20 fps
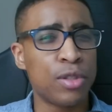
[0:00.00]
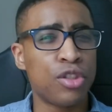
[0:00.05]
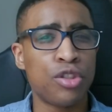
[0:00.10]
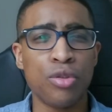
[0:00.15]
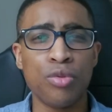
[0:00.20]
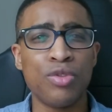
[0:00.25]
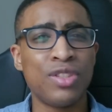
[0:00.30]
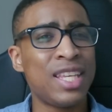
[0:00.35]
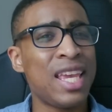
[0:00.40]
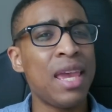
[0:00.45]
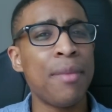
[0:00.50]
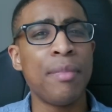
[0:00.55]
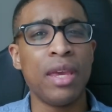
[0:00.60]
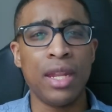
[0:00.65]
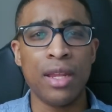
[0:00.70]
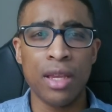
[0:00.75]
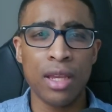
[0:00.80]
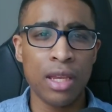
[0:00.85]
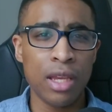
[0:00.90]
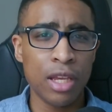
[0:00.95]
too
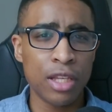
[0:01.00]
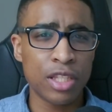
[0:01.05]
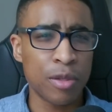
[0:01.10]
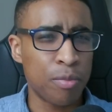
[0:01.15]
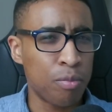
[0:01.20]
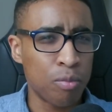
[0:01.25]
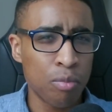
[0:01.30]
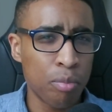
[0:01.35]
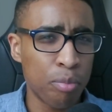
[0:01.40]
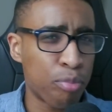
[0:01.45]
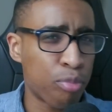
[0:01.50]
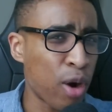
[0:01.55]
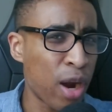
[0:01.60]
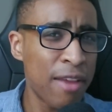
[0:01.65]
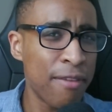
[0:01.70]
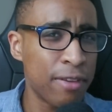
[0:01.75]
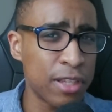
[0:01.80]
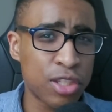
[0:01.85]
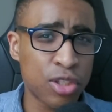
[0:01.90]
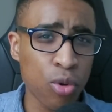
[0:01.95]
timid, to
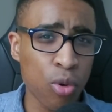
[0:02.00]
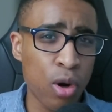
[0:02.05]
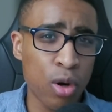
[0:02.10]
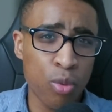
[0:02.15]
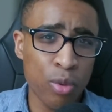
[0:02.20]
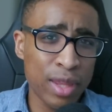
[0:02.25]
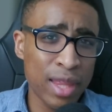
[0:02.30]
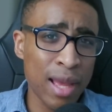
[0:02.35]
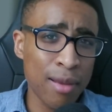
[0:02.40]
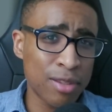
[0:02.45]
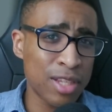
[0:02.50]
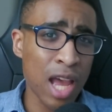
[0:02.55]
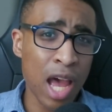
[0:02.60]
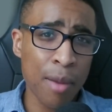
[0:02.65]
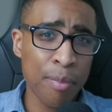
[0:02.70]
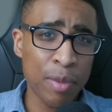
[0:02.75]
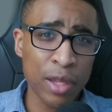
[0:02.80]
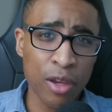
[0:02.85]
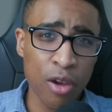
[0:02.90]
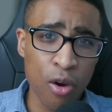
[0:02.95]
brave a sword without
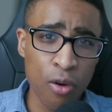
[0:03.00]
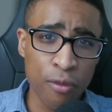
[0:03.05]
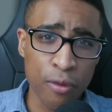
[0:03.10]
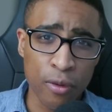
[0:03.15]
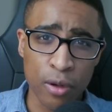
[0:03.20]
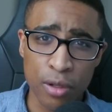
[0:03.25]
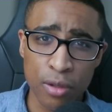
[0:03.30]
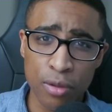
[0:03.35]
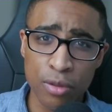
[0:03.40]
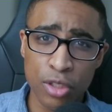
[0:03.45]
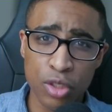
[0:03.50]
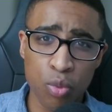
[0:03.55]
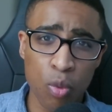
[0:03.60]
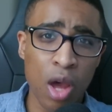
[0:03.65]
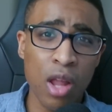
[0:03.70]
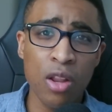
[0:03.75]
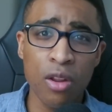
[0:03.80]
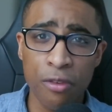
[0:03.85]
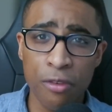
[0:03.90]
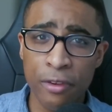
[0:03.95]
toppling over, or
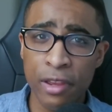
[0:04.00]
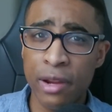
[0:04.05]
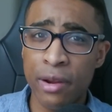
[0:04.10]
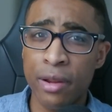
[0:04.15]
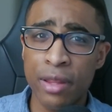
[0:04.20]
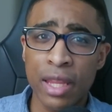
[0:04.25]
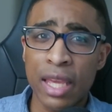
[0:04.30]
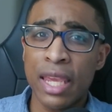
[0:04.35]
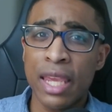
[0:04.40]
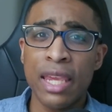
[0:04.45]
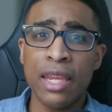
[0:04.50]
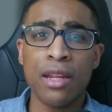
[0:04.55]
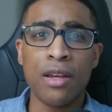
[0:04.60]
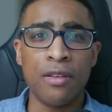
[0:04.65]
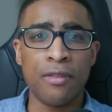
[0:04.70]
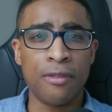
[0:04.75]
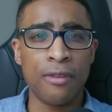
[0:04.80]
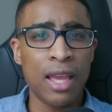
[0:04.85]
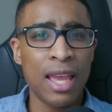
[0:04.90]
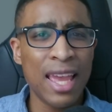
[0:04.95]
swallow fear in the heat
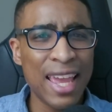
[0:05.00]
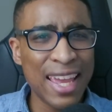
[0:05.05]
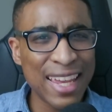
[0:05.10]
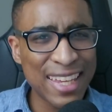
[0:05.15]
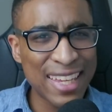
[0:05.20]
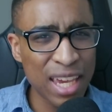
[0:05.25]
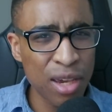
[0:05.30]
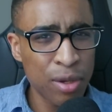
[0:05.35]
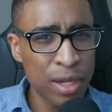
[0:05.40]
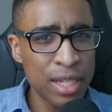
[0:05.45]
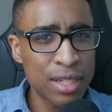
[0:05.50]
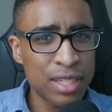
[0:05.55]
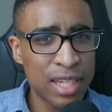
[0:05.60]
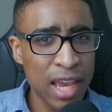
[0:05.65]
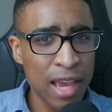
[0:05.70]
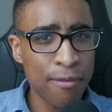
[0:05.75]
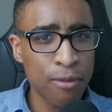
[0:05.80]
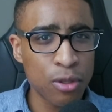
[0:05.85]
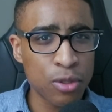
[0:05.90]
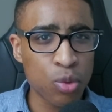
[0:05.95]
of gilded
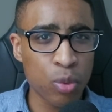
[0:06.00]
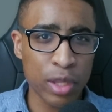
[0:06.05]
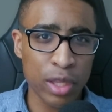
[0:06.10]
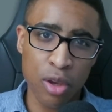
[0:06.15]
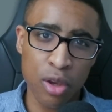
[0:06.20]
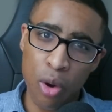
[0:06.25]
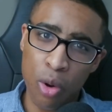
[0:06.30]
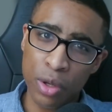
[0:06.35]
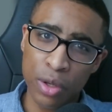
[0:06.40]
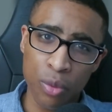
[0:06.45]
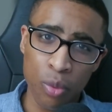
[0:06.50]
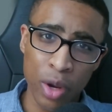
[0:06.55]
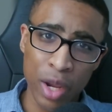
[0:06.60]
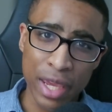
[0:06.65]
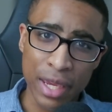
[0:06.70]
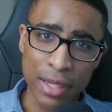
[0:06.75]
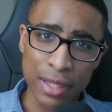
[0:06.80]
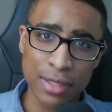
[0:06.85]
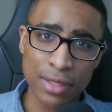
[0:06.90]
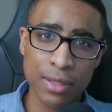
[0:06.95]
devils with golden
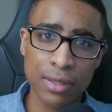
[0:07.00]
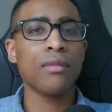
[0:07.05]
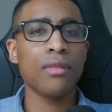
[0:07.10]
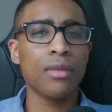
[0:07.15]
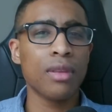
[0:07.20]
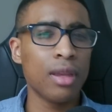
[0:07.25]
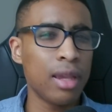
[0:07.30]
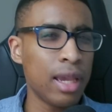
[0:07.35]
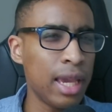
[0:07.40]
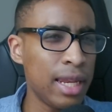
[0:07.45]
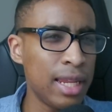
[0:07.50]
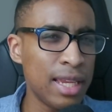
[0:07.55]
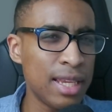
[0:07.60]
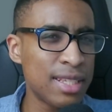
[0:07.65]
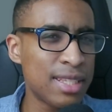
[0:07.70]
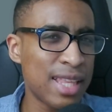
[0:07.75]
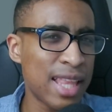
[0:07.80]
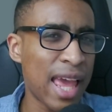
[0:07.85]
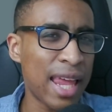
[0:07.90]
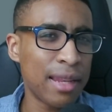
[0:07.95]
wings. It
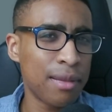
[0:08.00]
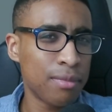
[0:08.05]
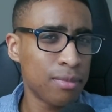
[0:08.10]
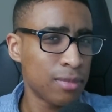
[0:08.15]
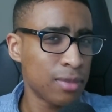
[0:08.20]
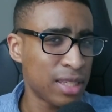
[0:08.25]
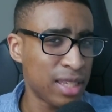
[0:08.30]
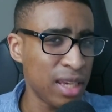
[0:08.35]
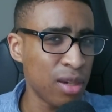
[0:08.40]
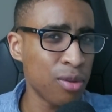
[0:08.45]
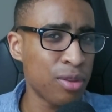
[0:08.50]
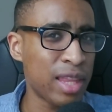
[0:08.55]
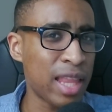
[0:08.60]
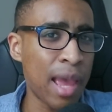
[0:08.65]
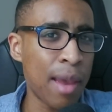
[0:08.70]
is that guilt that